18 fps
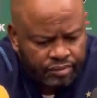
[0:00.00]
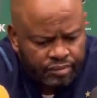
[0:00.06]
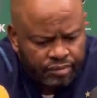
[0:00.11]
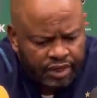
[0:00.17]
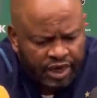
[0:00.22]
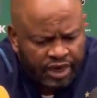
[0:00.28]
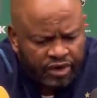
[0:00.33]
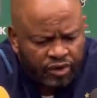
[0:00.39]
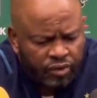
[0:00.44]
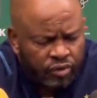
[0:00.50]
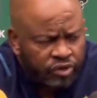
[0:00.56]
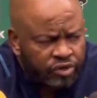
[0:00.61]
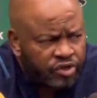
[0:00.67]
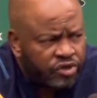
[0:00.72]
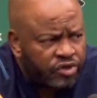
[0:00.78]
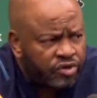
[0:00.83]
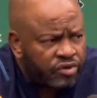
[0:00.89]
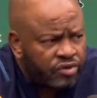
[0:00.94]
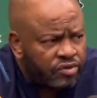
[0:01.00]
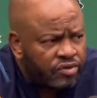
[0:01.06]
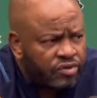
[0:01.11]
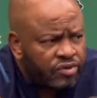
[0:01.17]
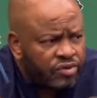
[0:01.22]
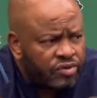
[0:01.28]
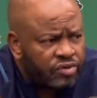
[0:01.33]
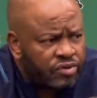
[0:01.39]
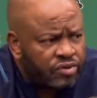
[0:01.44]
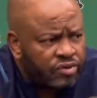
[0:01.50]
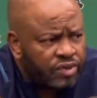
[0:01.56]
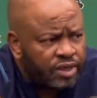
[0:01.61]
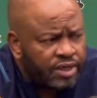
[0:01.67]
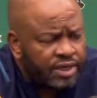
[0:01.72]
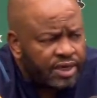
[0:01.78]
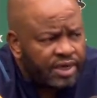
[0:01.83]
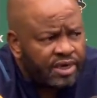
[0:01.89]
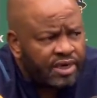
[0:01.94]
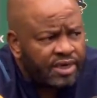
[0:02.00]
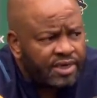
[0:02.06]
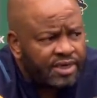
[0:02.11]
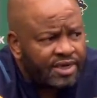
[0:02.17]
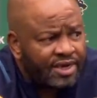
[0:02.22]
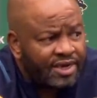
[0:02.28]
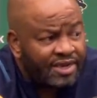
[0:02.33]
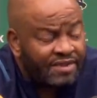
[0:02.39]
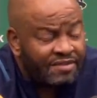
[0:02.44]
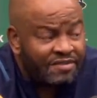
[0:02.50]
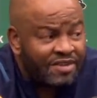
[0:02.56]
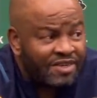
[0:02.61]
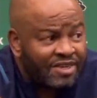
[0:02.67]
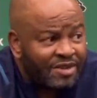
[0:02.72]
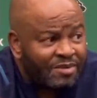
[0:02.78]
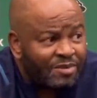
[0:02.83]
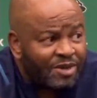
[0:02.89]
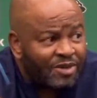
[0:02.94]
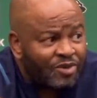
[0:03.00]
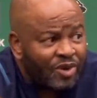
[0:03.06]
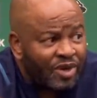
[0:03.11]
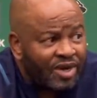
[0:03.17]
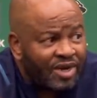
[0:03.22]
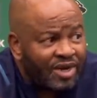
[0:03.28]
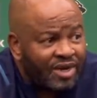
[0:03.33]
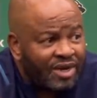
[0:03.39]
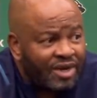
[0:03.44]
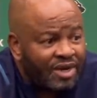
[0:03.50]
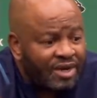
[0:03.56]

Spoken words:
and Rush, to a certain extent, even Tembazwane.